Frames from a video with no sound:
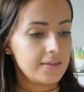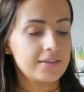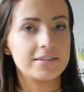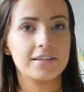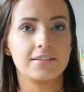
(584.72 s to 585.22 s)

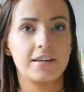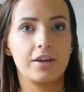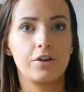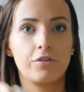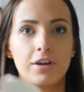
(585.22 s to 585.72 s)
This is
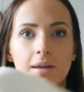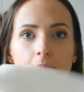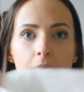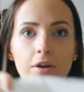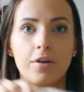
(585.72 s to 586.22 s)
a
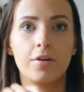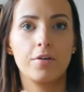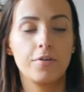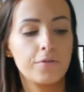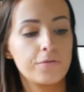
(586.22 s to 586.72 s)
cream
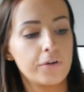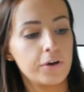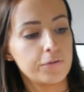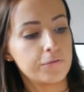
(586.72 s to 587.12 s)
faux